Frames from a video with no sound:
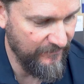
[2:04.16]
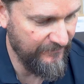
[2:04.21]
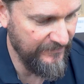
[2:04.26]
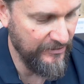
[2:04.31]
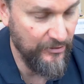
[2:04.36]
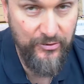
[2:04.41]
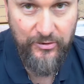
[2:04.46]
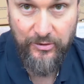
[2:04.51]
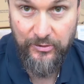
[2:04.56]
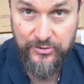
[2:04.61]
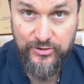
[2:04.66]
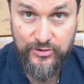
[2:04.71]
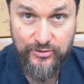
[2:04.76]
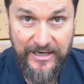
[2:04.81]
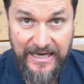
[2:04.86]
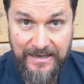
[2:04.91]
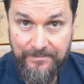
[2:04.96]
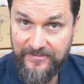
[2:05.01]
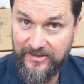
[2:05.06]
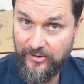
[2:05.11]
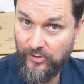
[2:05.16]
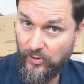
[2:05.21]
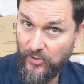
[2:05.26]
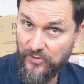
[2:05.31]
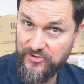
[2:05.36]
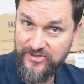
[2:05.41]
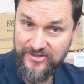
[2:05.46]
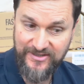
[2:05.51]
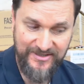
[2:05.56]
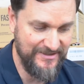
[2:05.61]
Velcro strap that
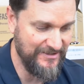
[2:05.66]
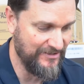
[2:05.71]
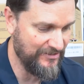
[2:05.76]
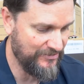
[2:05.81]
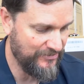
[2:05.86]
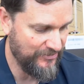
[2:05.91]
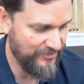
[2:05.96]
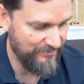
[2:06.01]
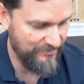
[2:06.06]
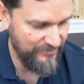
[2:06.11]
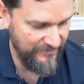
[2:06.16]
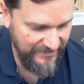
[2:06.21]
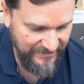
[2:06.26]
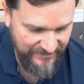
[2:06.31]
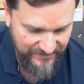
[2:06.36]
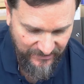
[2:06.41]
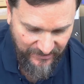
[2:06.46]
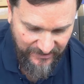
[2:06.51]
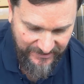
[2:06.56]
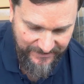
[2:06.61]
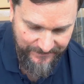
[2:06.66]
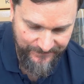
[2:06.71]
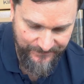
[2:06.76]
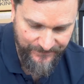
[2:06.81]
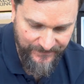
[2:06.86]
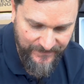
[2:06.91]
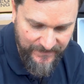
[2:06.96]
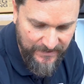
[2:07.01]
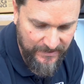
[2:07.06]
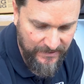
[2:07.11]
holds the cylinder in place on it.
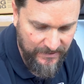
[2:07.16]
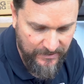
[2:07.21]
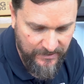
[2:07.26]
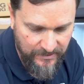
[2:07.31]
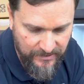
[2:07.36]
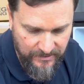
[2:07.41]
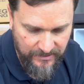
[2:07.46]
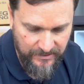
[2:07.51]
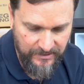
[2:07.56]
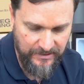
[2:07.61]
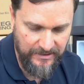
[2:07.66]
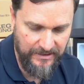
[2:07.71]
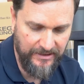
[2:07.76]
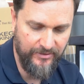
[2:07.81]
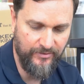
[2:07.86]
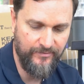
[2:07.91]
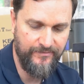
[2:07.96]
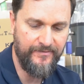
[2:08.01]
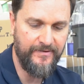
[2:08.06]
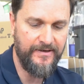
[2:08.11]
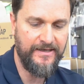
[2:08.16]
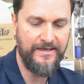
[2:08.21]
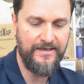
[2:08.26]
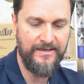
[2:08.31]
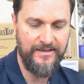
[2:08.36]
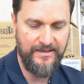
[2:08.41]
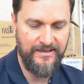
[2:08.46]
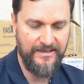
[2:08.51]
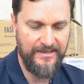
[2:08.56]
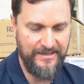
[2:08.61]
And you'll find
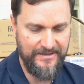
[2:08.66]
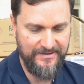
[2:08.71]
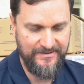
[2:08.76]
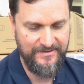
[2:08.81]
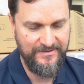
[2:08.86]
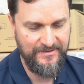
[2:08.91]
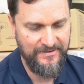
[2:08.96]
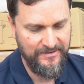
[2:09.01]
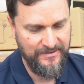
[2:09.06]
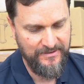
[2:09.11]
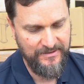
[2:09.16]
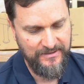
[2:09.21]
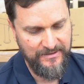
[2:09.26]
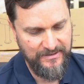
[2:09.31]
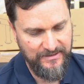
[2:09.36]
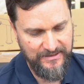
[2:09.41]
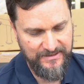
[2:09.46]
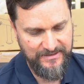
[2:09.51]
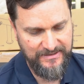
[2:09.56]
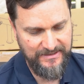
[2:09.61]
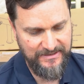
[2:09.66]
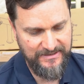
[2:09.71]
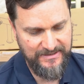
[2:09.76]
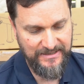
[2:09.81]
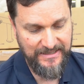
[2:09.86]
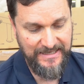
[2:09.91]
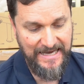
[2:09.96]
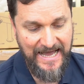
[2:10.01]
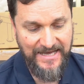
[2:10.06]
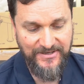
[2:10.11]
this. This is
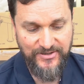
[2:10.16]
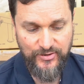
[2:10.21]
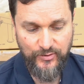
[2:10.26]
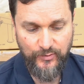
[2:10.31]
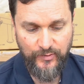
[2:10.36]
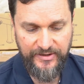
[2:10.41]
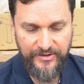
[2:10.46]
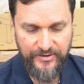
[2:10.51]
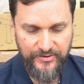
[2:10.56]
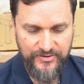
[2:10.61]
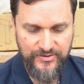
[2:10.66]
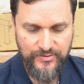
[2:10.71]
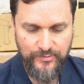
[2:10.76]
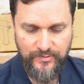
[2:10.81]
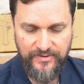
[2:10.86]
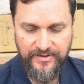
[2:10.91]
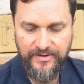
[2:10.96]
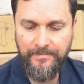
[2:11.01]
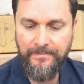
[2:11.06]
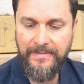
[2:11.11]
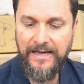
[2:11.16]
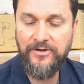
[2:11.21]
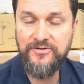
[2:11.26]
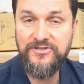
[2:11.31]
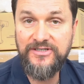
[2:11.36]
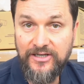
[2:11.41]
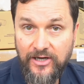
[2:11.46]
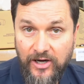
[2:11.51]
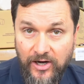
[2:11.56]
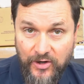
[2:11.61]
the caster wheels with the
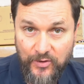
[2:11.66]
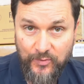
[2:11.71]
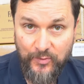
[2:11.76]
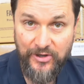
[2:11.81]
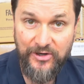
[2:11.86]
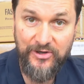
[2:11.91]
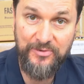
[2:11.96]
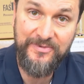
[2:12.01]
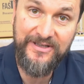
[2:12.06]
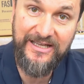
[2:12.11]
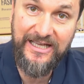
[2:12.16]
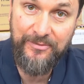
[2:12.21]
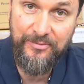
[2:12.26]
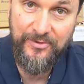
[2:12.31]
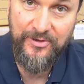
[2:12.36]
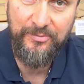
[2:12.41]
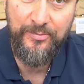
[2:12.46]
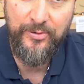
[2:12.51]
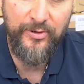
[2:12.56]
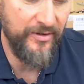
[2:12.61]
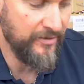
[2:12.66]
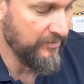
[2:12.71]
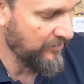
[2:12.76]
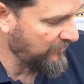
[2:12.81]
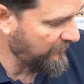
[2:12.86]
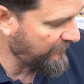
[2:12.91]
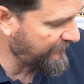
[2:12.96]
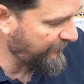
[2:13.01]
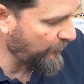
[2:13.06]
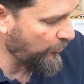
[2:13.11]
mounting hardware to be able to put
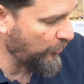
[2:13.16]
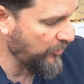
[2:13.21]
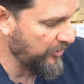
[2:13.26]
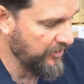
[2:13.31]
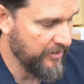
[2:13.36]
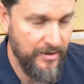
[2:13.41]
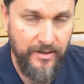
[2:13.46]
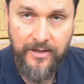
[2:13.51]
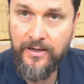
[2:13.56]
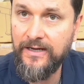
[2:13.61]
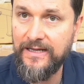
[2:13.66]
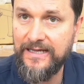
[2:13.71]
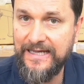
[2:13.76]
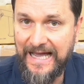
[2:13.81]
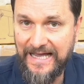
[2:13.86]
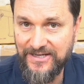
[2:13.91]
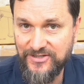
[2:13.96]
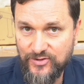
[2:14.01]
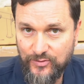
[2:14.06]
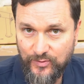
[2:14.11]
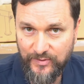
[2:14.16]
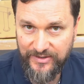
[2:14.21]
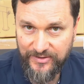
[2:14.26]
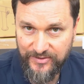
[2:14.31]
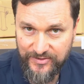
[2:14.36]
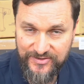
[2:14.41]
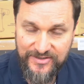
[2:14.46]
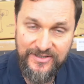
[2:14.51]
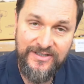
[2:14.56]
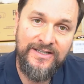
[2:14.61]
4 caster
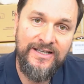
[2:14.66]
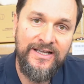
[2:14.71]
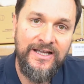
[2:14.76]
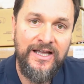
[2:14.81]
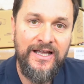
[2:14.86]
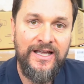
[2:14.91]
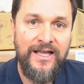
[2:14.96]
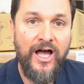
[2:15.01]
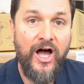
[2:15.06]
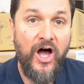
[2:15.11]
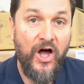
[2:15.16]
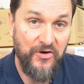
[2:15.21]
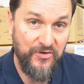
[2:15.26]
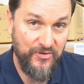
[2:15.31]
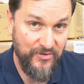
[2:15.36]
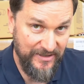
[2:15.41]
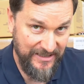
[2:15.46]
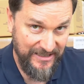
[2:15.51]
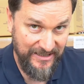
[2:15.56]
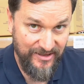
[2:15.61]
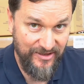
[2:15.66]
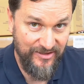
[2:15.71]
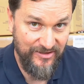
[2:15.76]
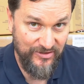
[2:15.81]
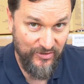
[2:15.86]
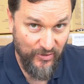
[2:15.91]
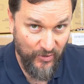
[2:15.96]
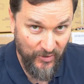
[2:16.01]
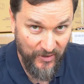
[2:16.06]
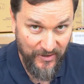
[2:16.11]
wheels underneath
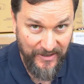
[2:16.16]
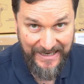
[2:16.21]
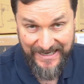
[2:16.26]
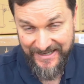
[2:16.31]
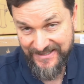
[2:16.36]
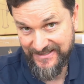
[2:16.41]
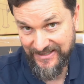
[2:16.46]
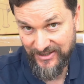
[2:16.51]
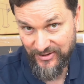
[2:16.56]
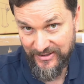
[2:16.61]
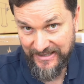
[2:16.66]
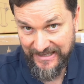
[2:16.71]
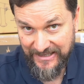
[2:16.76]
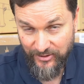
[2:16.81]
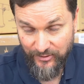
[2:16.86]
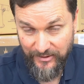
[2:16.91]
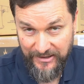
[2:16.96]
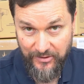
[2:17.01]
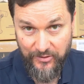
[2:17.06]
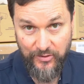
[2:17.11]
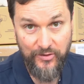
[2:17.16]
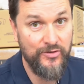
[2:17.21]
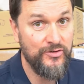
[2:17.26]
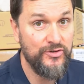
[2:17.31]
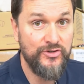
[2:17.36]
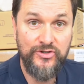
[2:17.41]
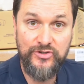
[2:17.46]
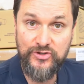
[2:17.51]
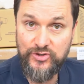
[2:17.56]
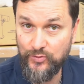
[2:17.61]
your XL kegerator
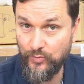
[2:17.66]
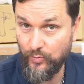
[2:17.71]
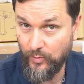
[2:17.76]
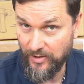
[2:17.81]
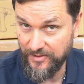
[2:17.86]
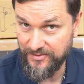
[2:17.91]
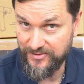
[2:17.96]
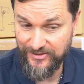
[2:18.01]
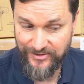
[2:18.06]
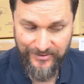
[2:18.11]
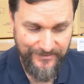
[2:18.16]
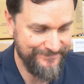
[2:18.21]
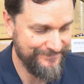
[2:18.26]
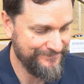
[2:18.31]
should you want to.